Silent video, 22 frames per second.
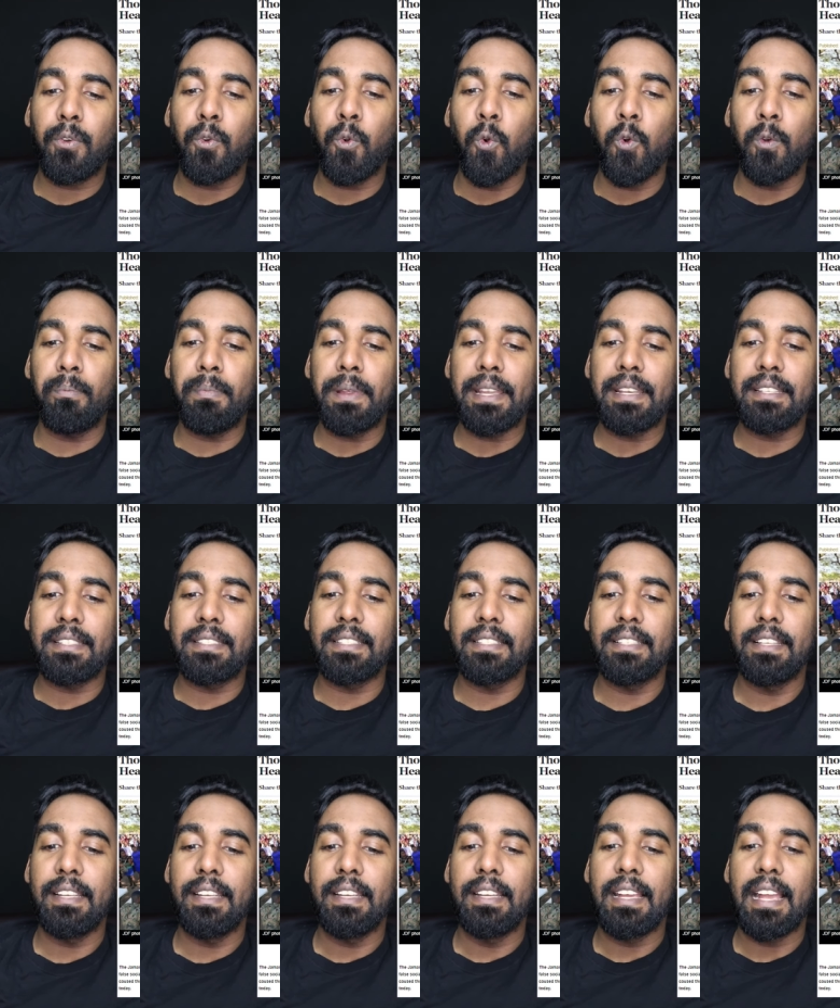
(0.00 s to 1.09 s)
recruitment
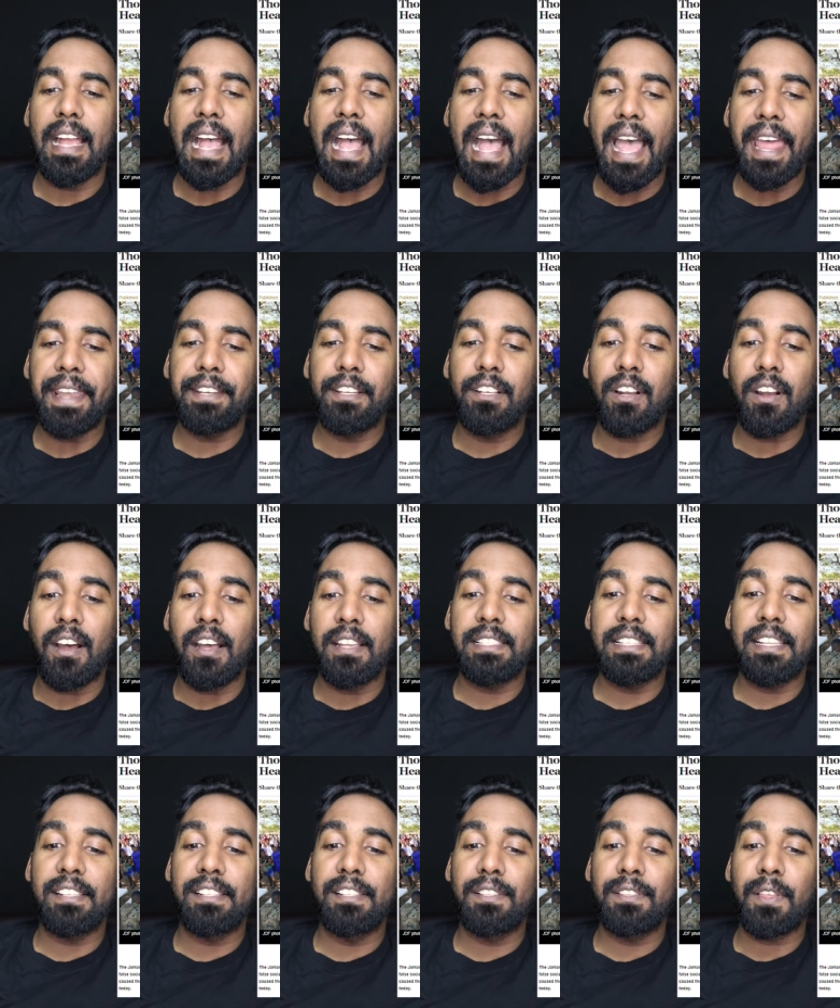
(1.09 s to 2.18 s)
ad
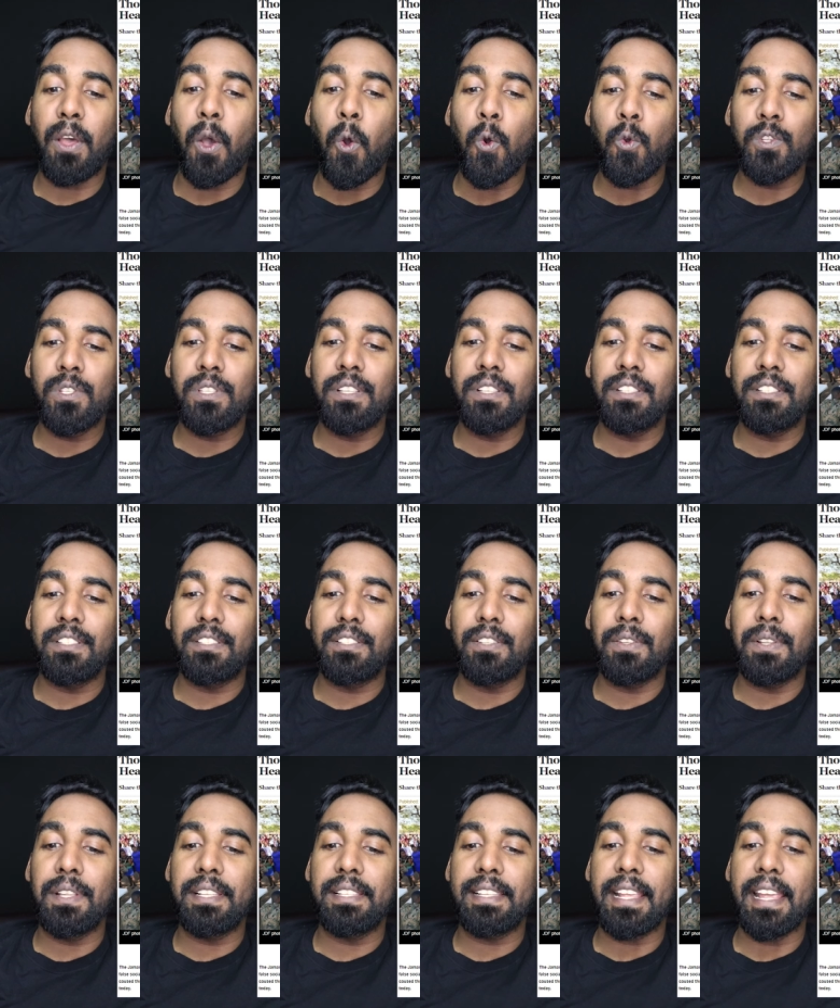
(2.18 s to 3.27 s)
causes thousands
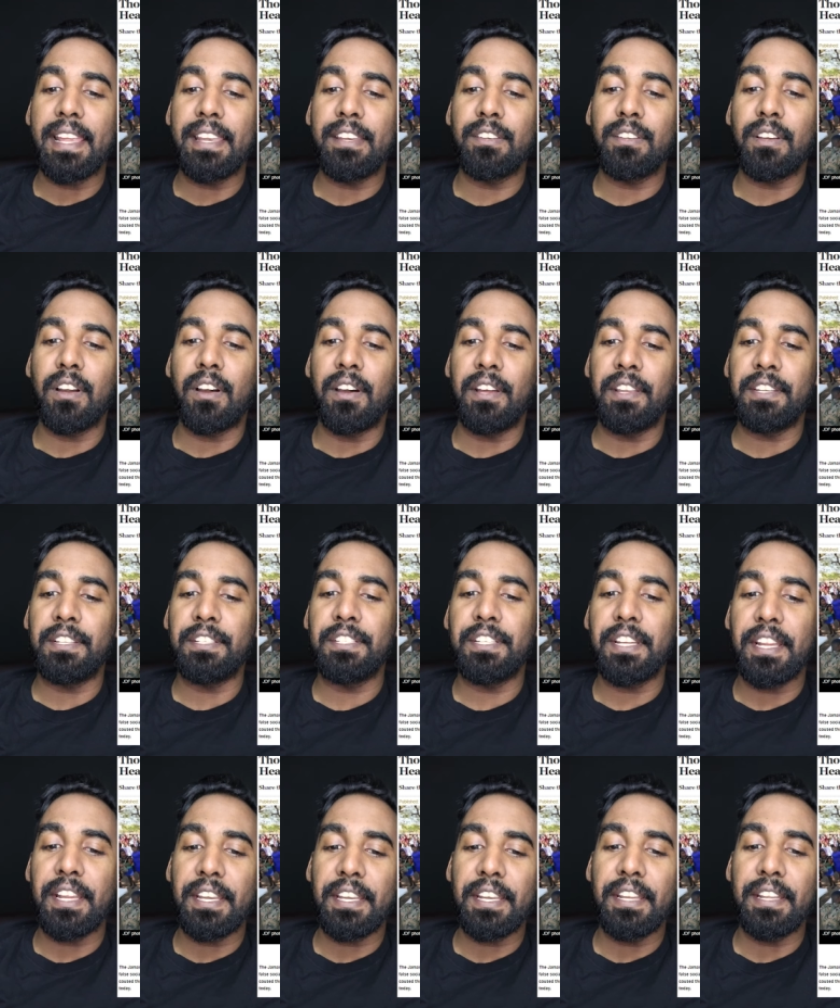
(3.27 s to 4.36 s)
to descend on
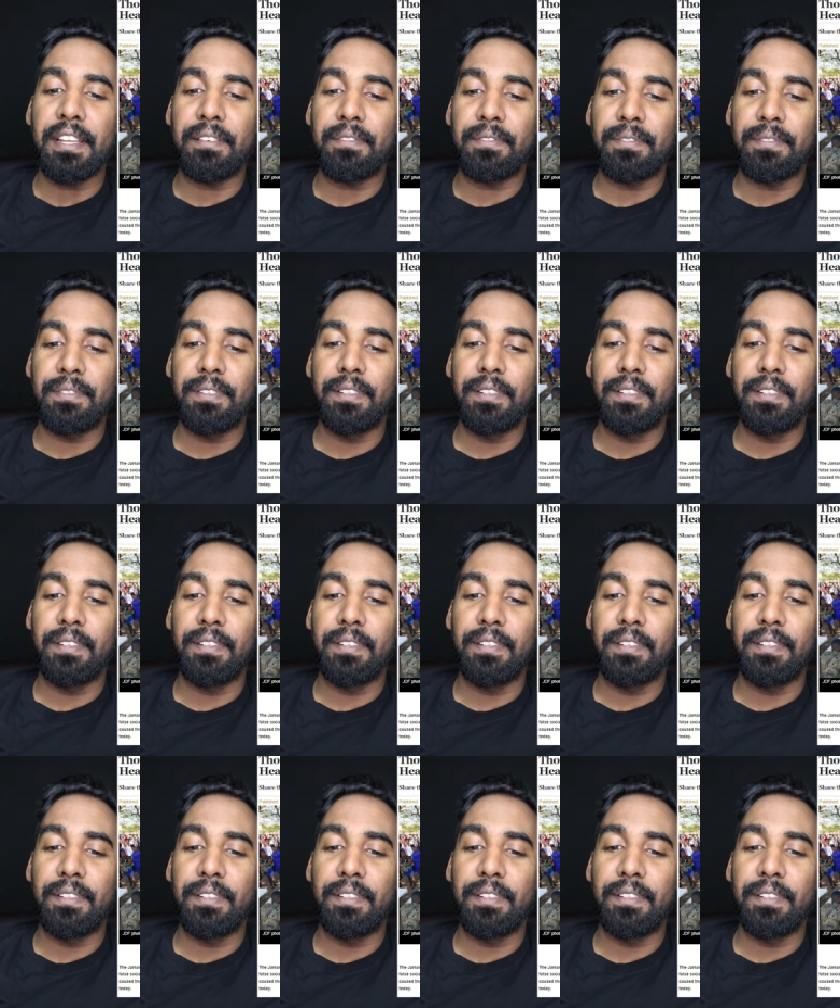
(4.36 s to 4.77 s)
JDF.